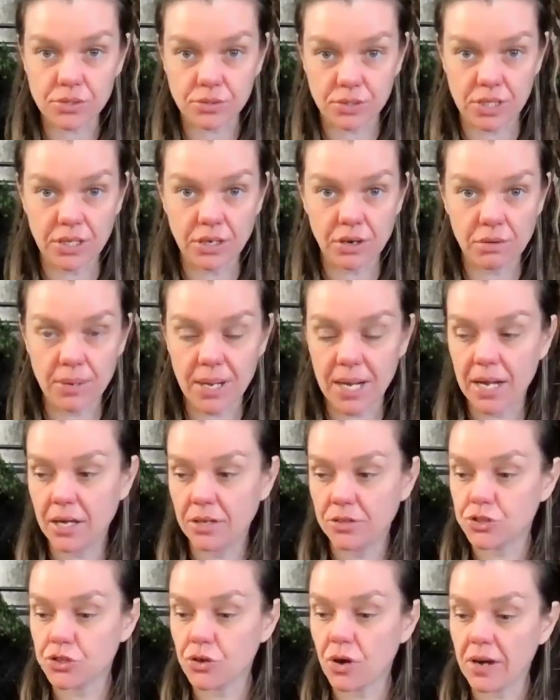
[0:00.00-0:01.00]
looking
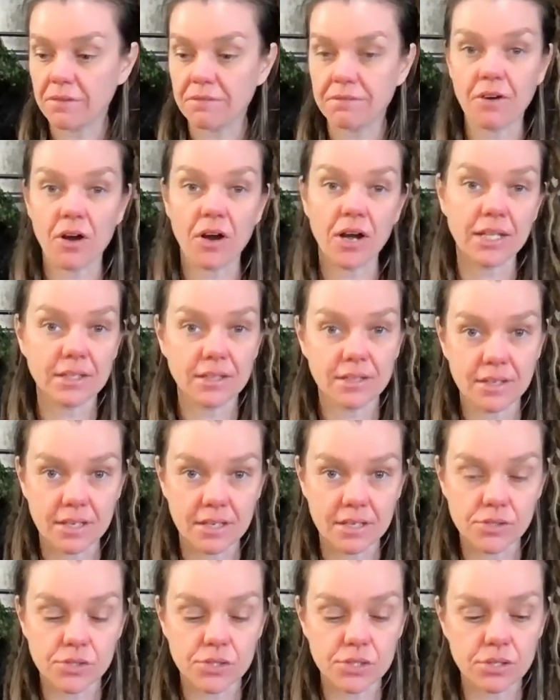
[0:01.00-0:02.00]
around trying to find
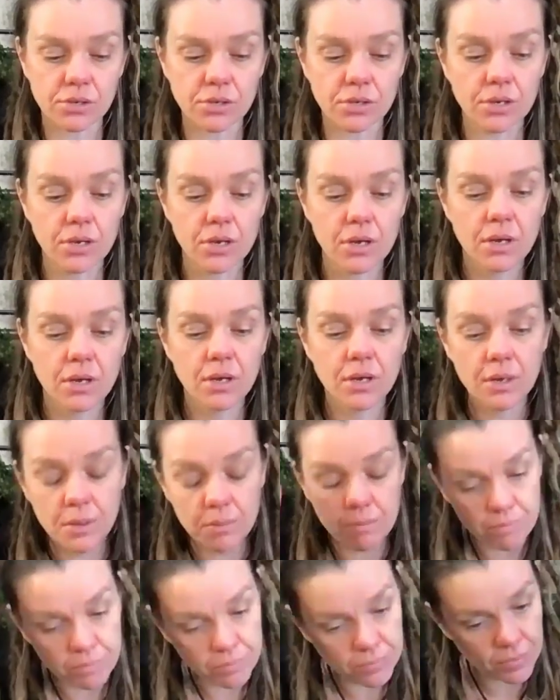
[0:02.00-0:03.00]
things. So
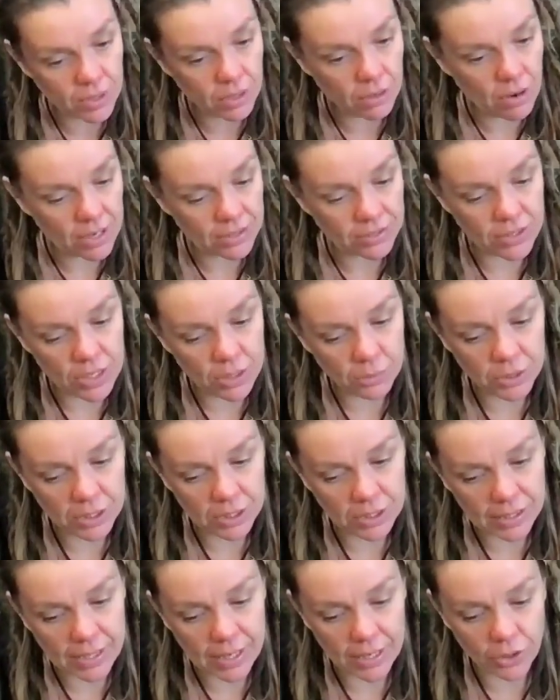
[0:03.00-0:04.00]
I think we
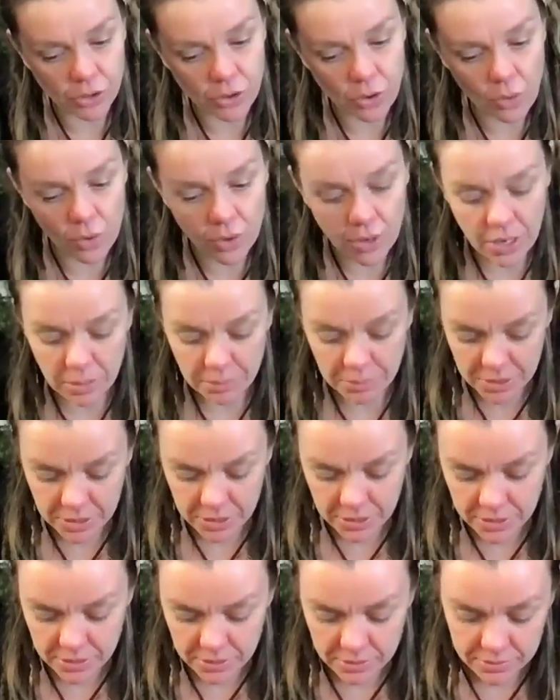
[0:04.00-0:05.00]
can get caught up
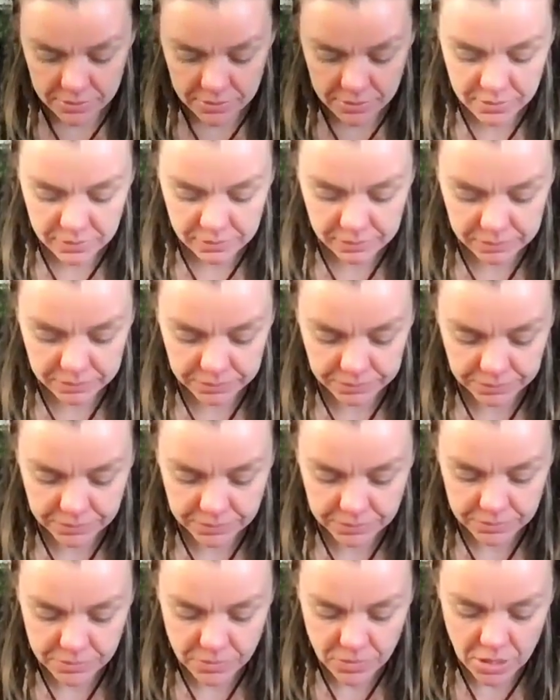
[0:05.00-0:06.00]
in
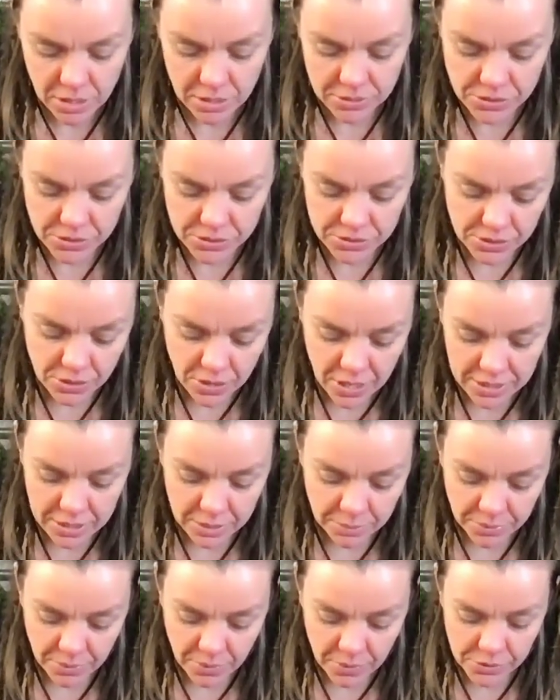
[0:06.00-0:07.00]
a society
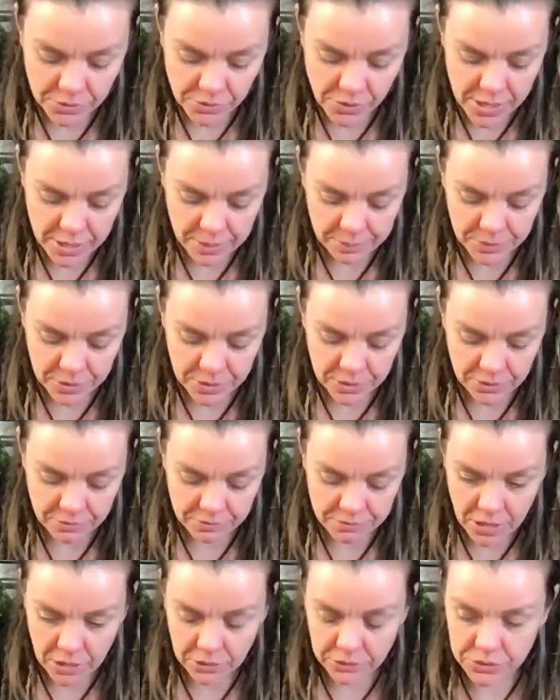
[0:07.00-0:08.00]
program that
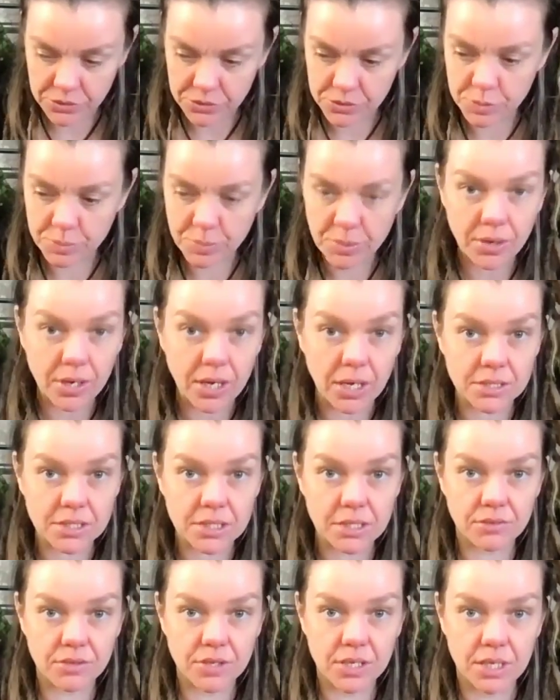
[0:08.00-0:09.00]
values
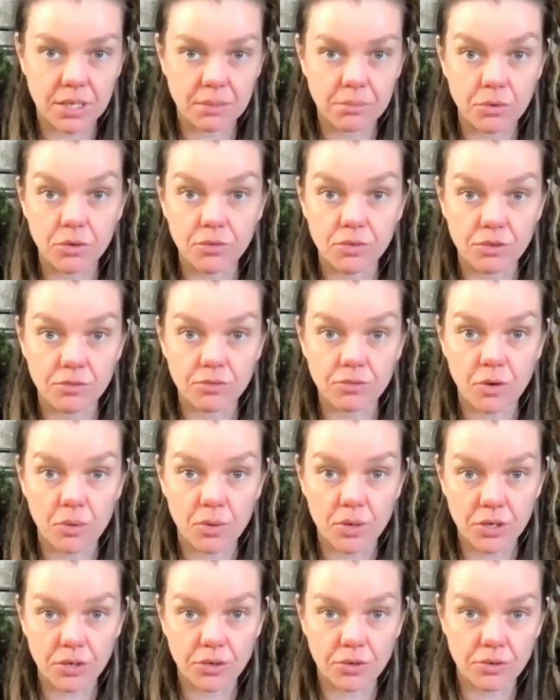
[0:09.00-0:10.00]
productivity moving
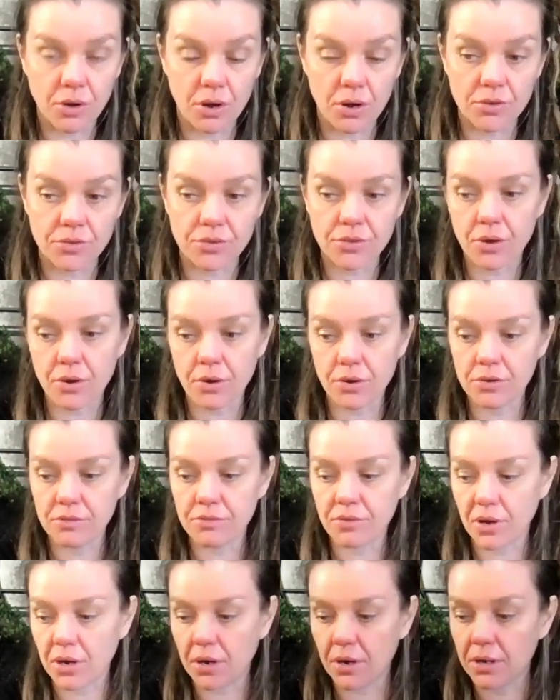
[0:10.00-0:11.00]
forward and growth
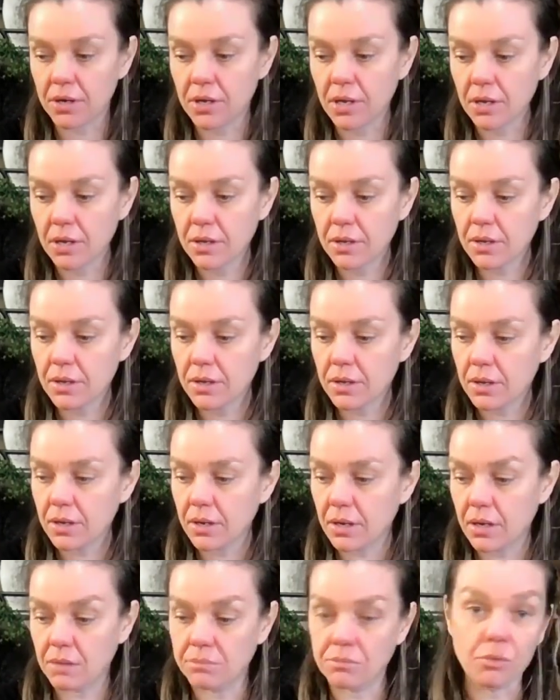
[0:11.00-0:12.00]
over
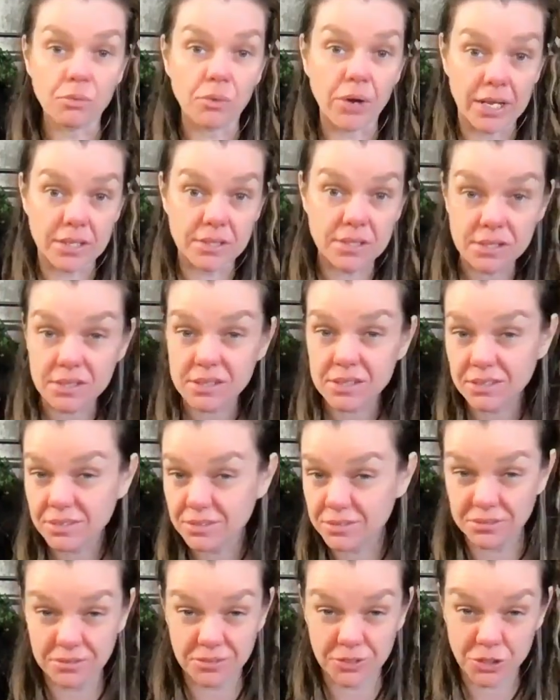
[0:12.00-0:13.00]
rest,
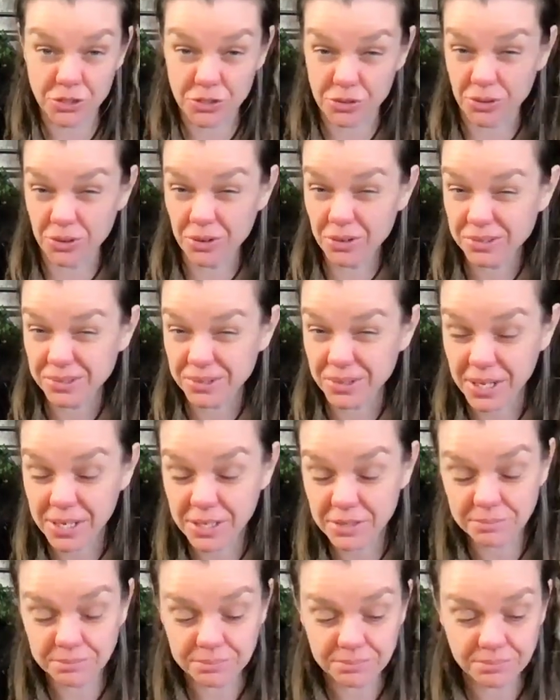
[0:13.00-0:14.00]
for sure, right?